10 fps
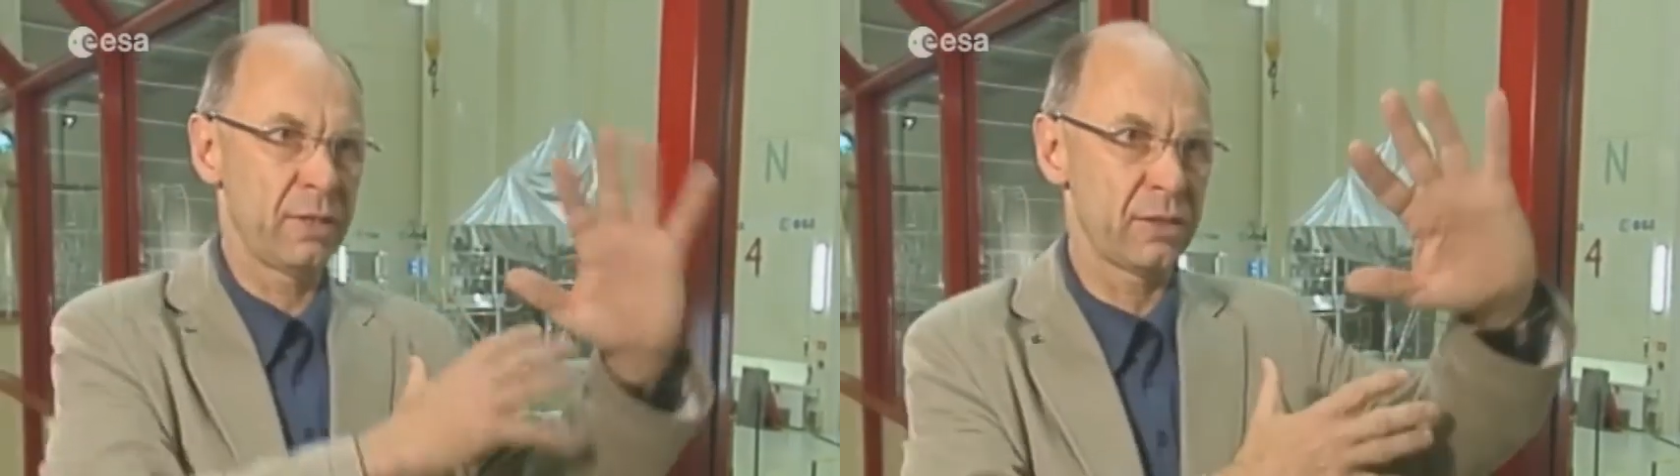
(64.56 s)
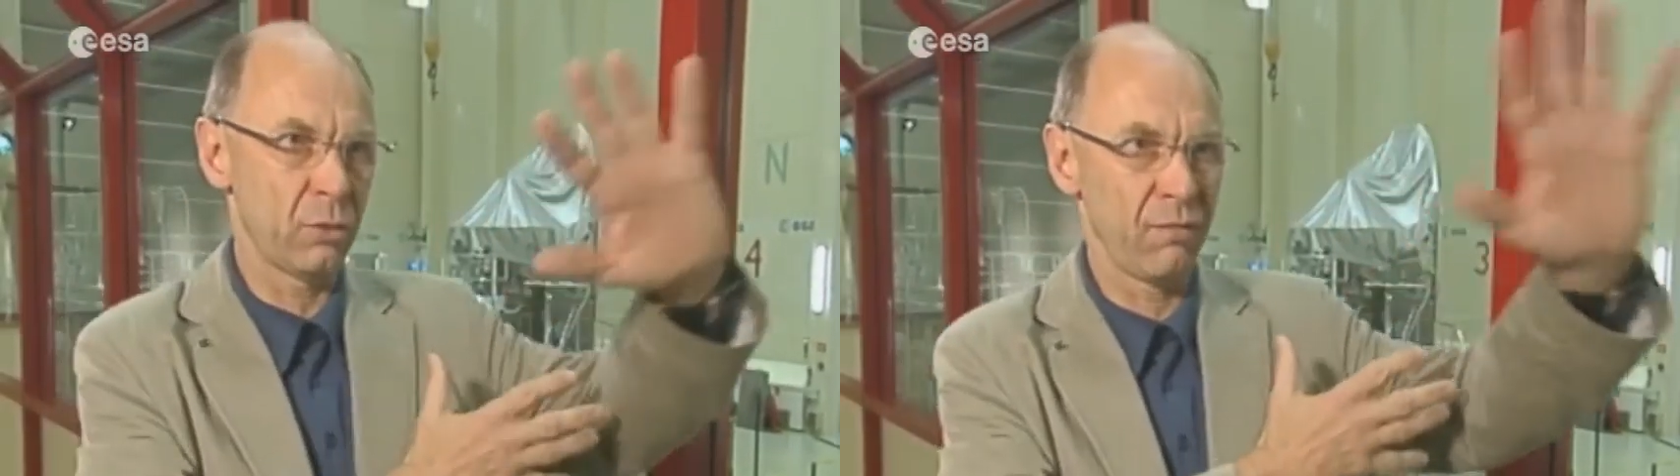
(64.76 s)

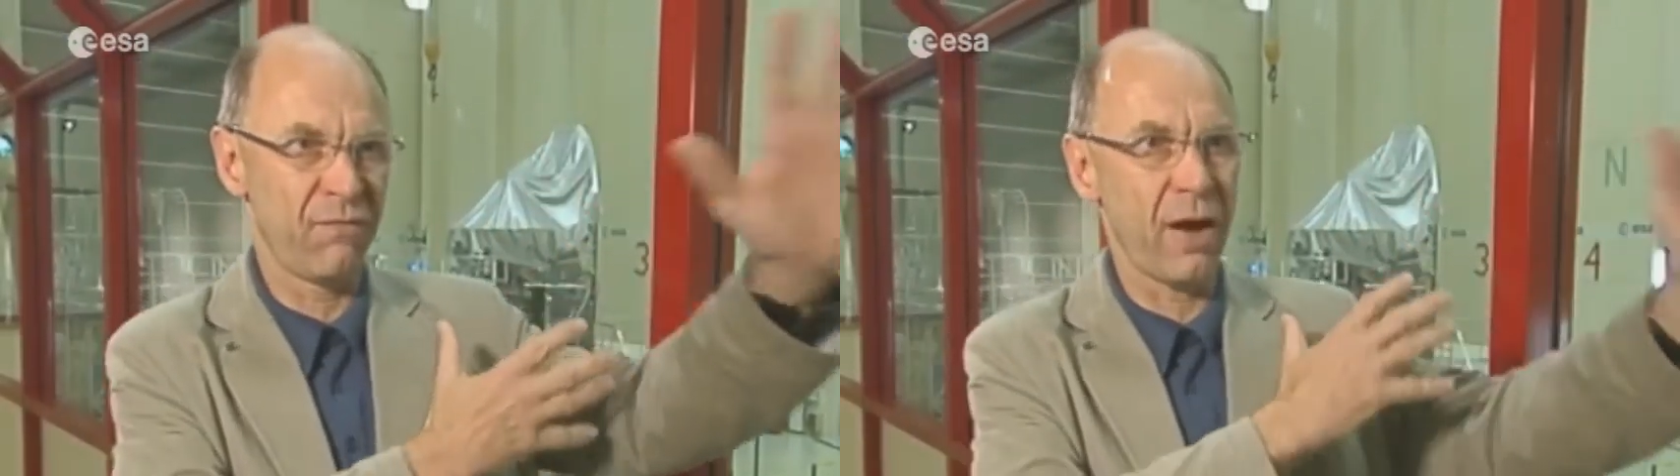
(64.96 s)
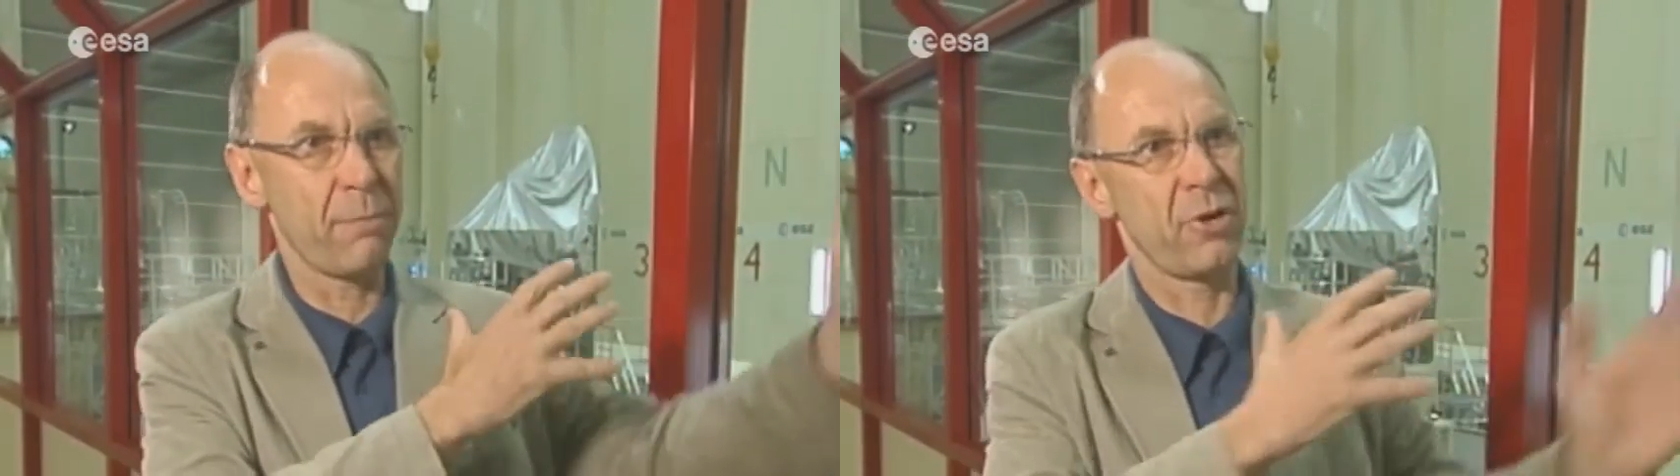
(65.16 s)
this old
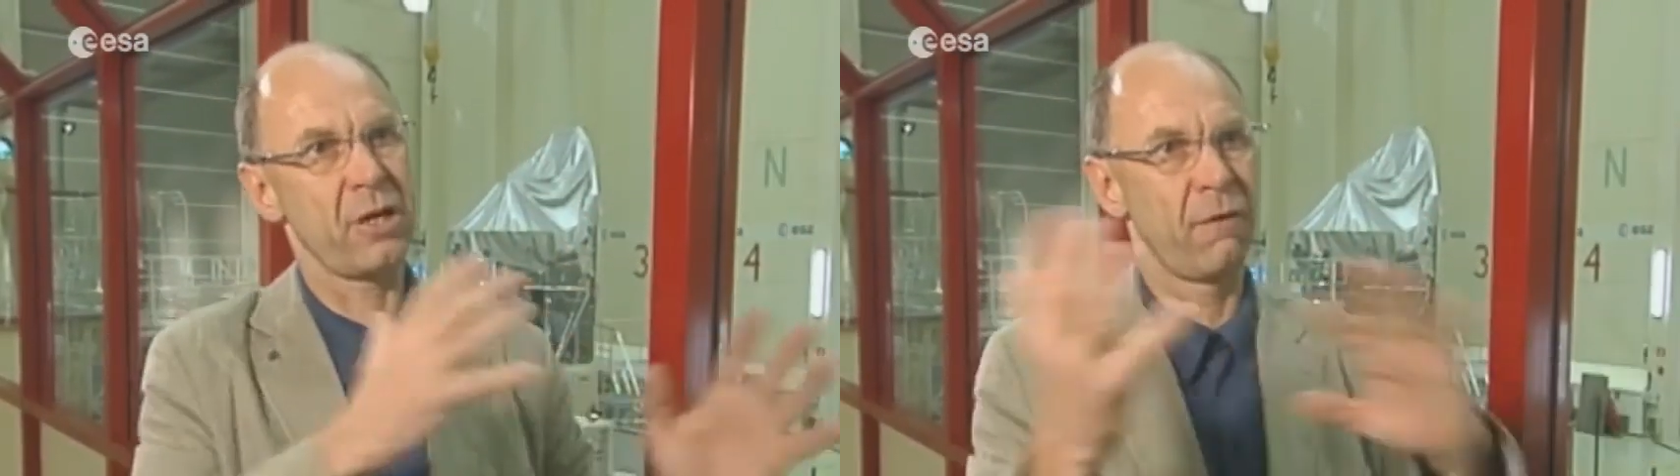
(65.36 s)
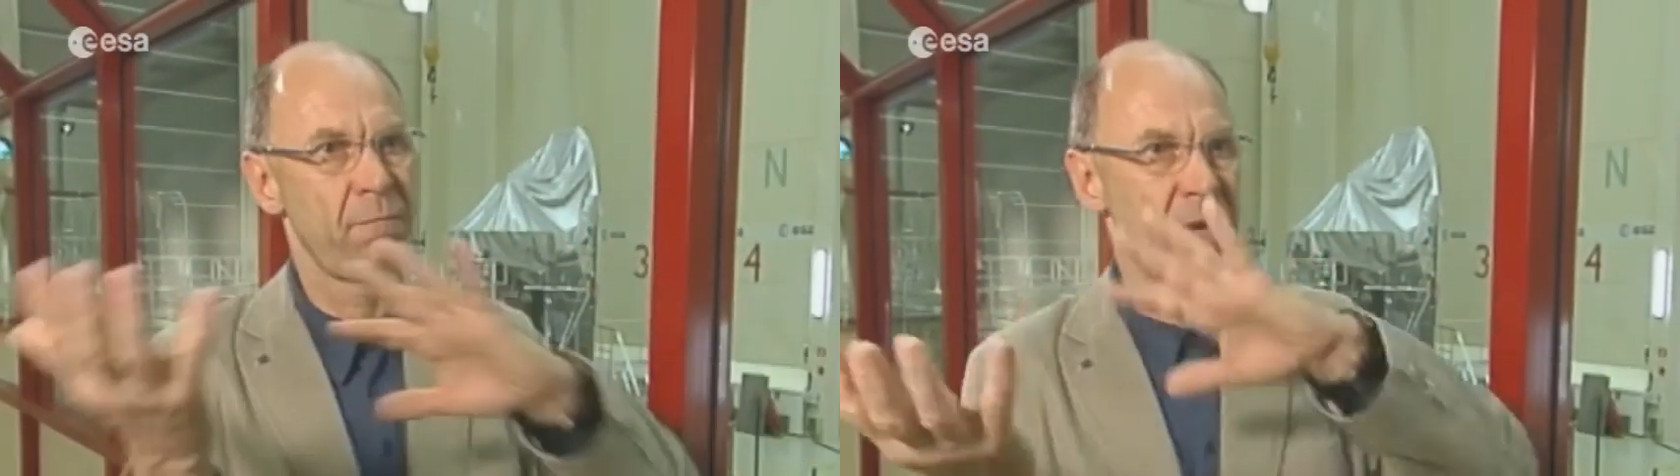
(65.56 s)

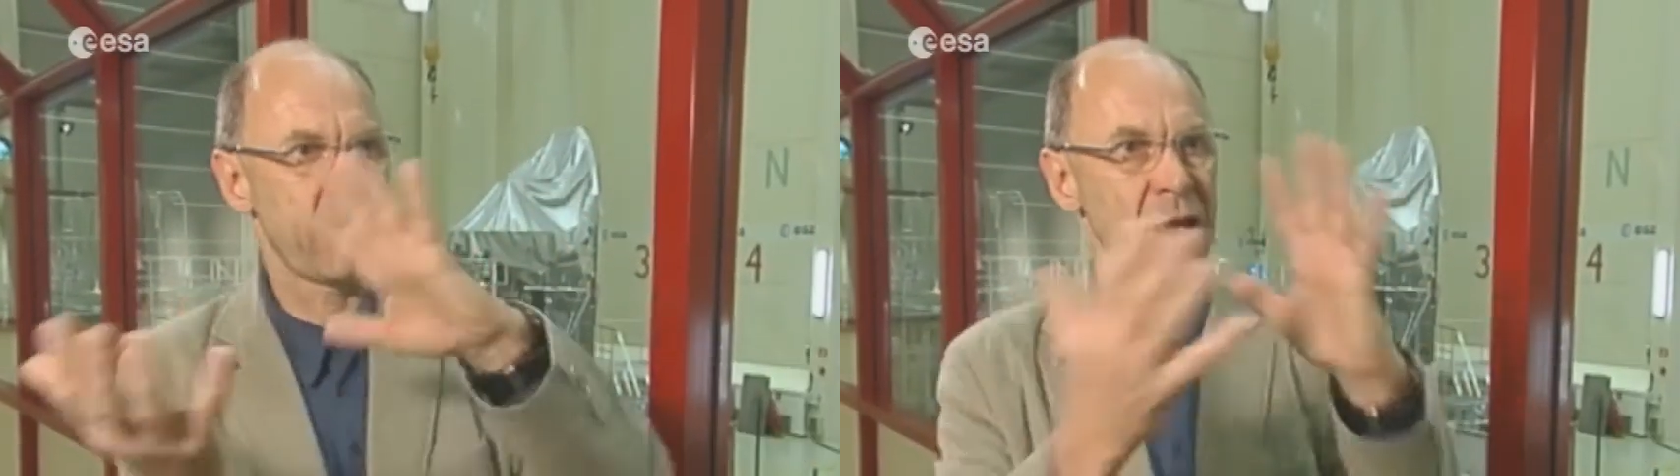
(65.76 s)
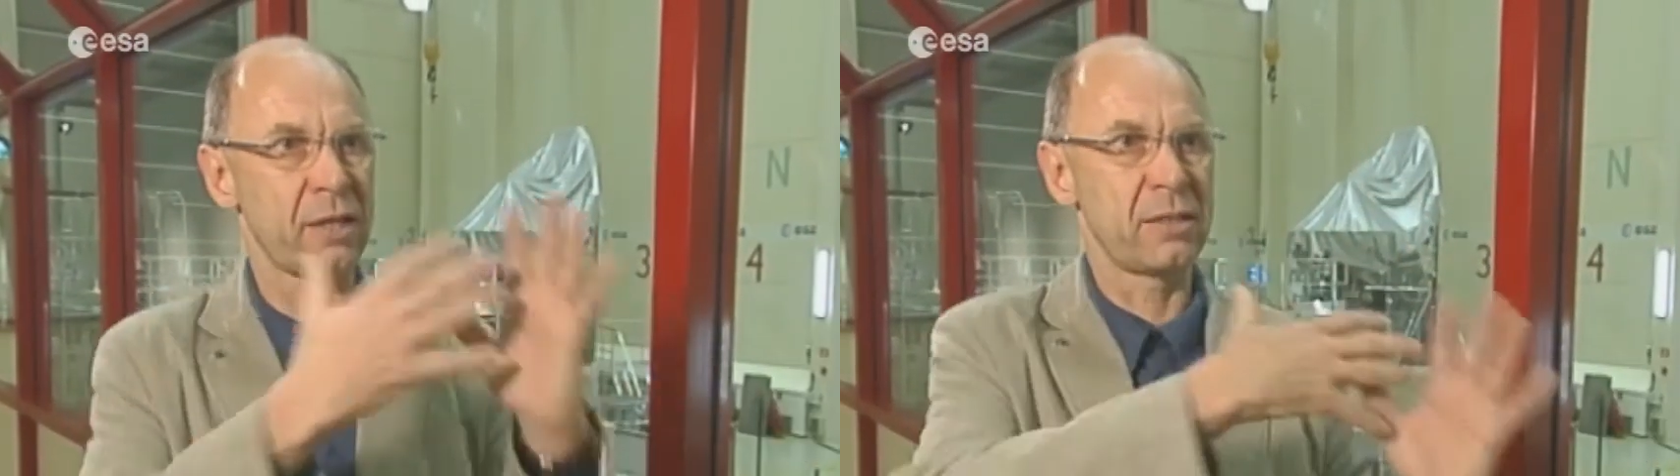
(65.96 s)
fabric of where
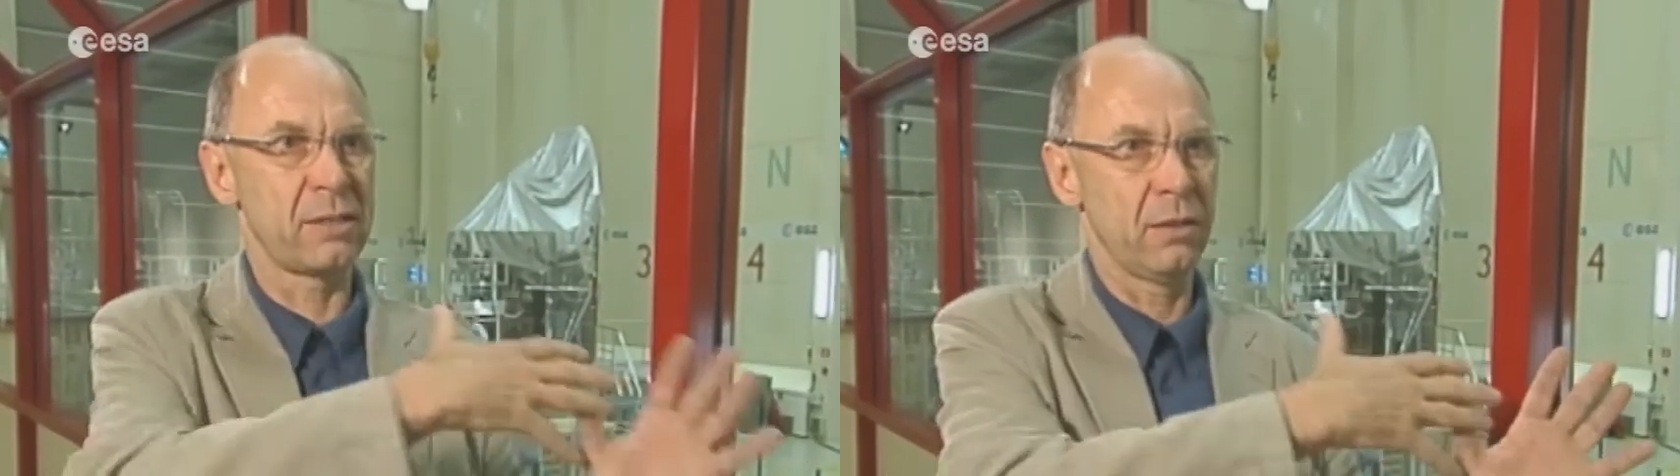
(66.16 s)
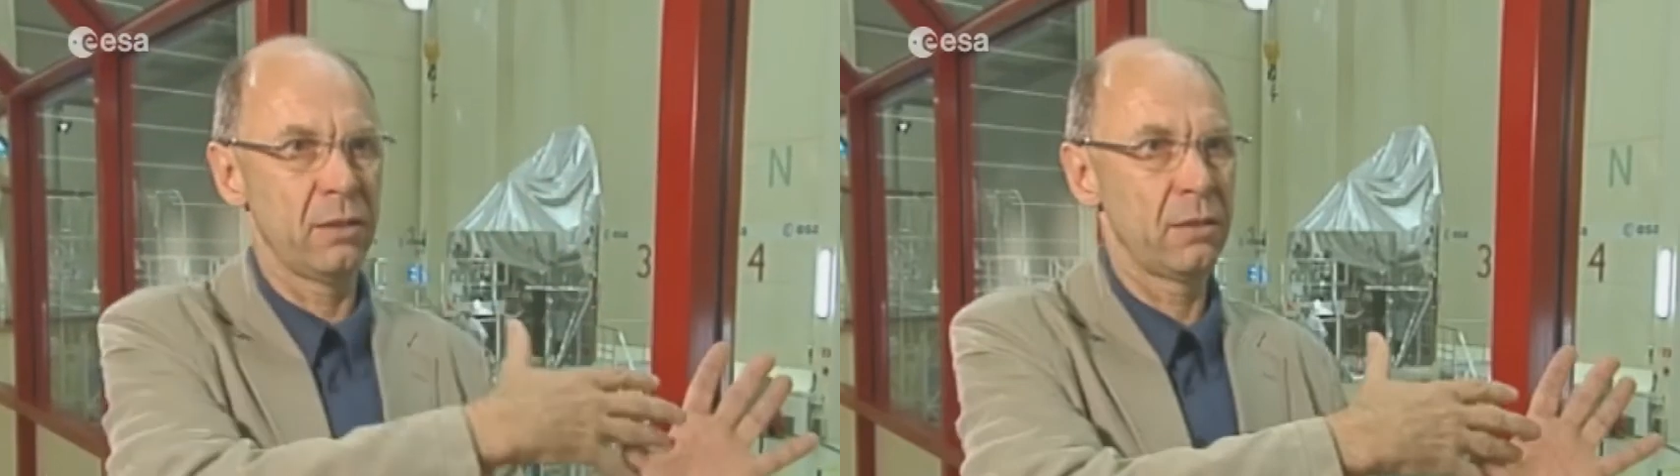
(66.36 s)

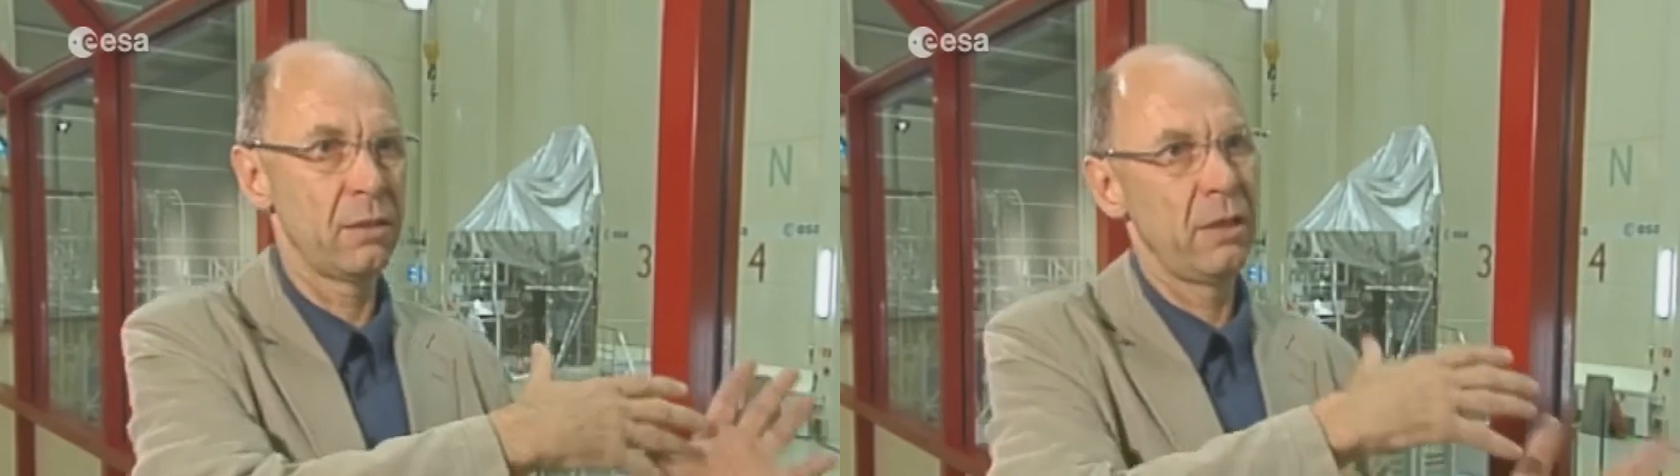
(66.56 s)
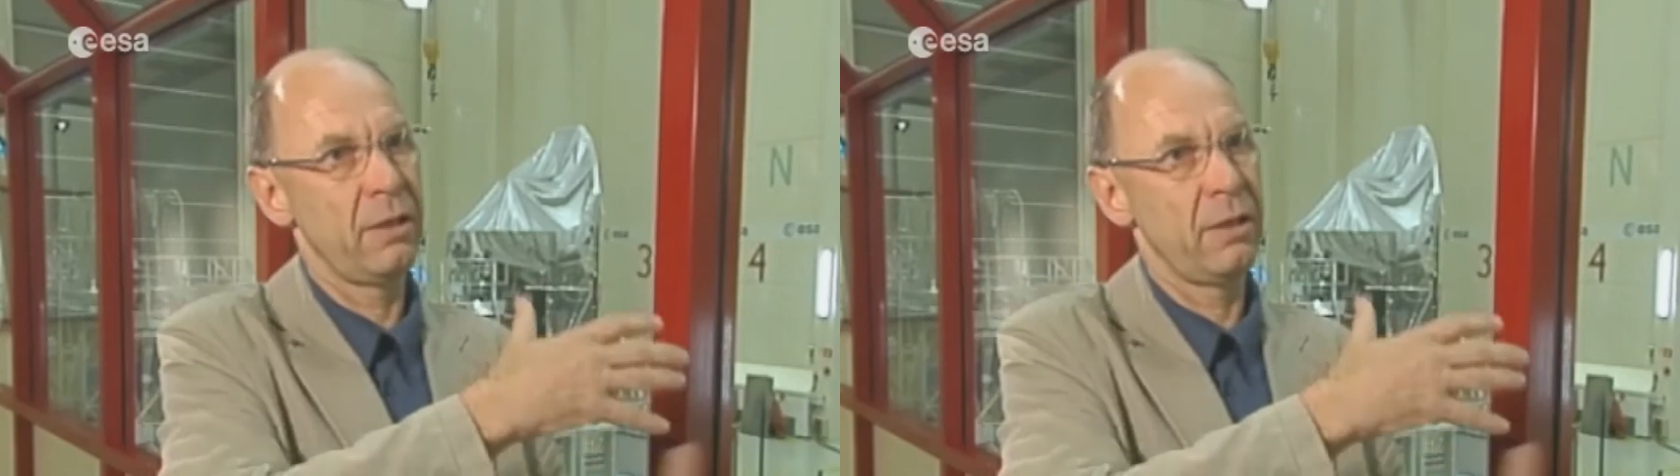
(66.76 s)
galaxies are